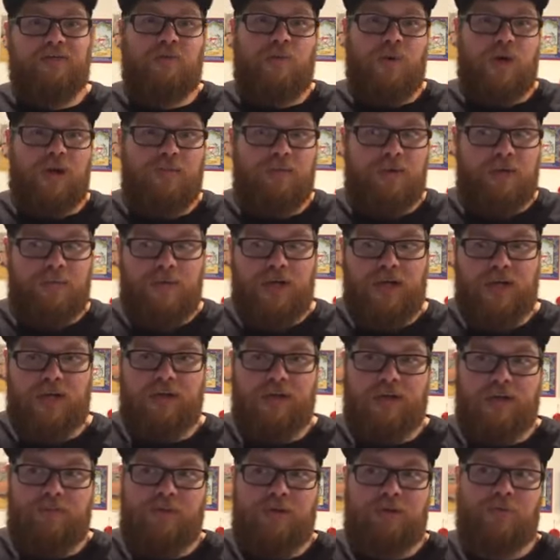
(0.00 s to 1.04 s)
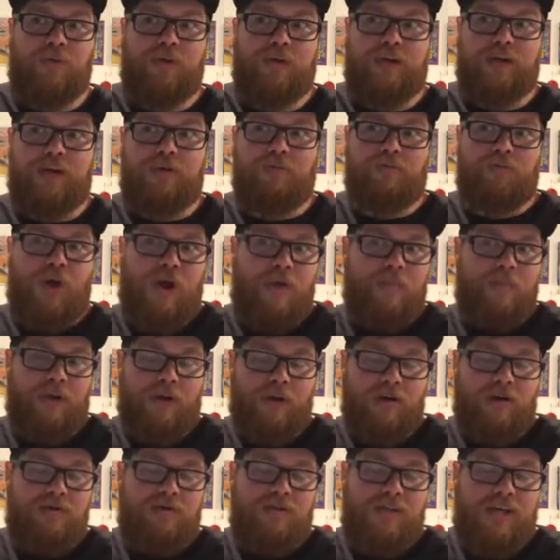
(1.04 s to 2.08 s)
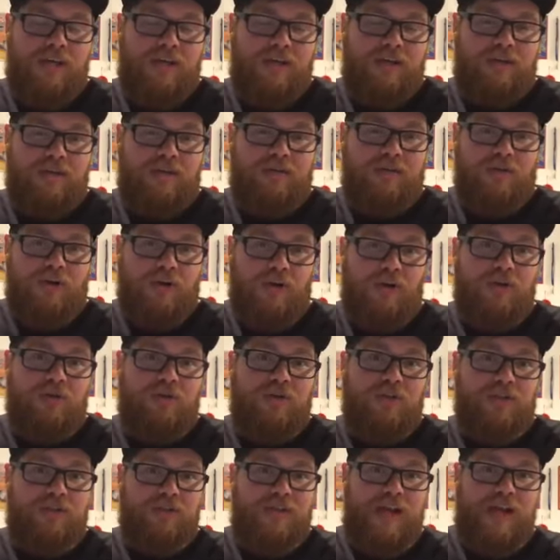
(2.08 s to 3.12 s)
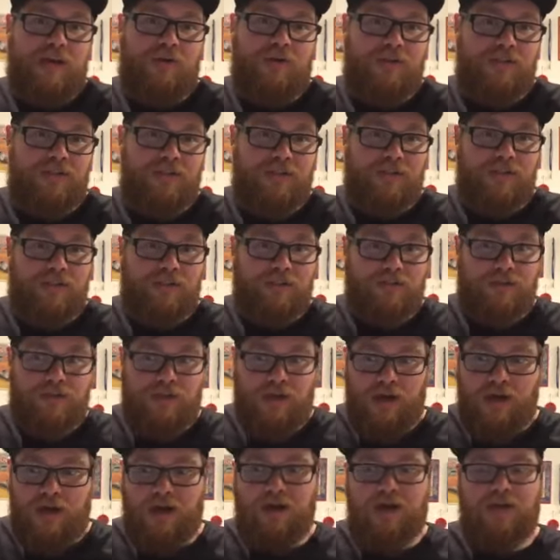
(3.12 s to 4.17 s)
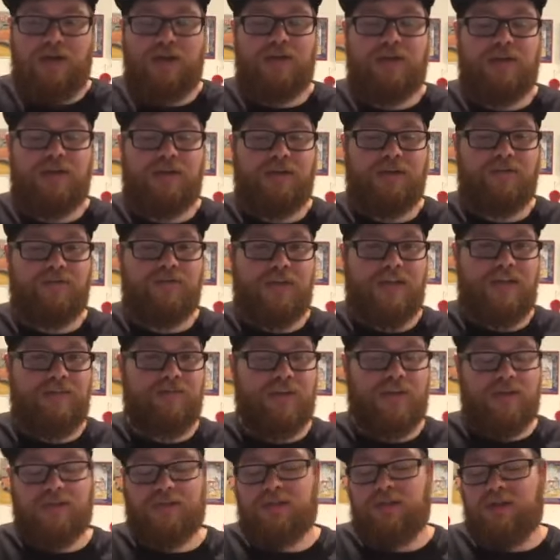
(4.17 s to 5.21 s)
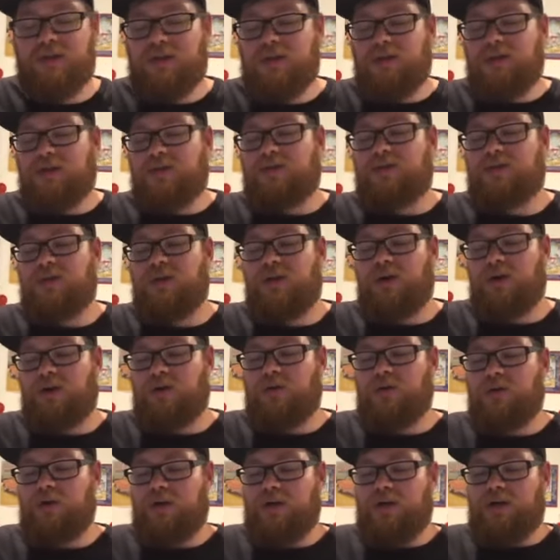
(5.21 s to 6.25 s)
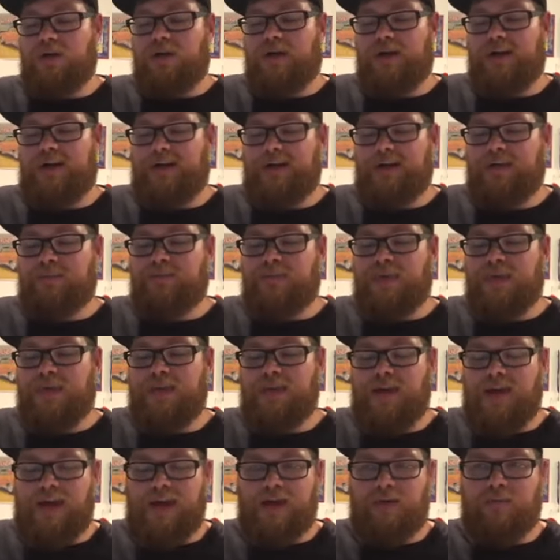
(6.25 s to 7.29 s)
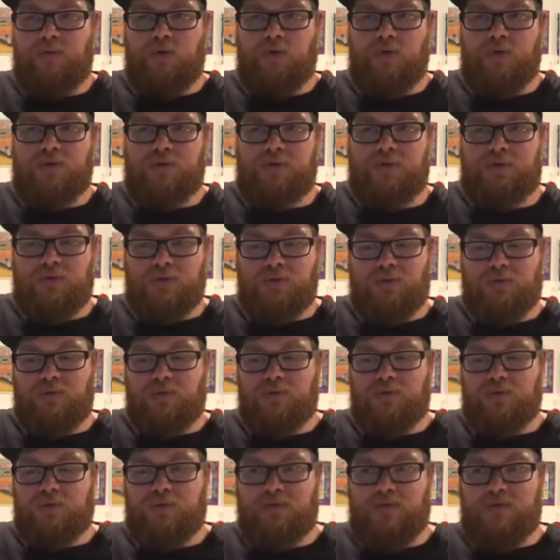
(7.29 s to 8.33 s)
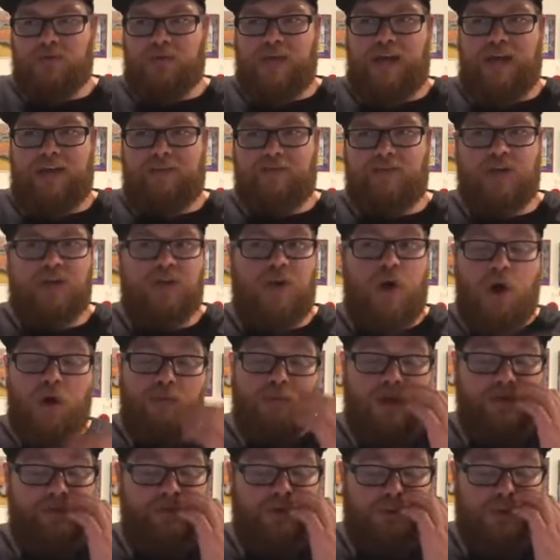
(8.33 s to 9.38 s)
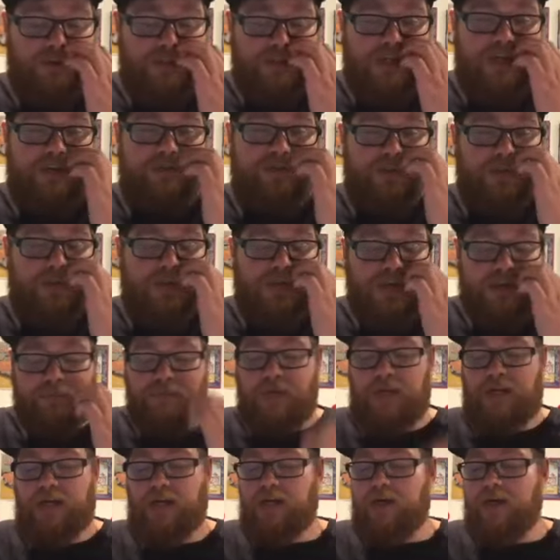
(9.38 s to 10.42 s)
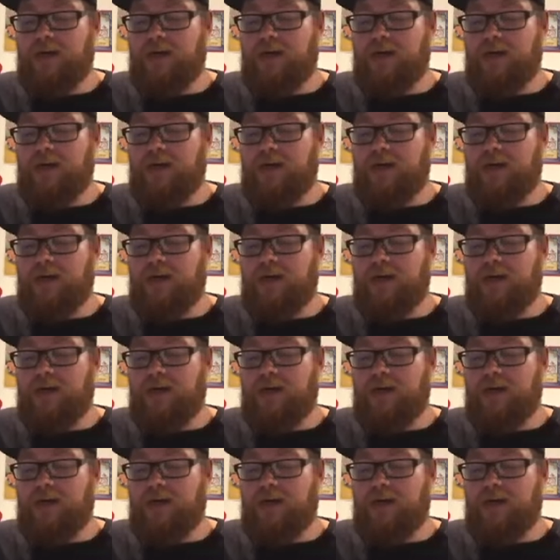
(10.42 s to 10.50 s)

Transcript: quite a bit of money. I mean, we are propping our own tank, our own yeast now, and it's a ton of savings. So being able to do that even on a home level will save you a ton of money.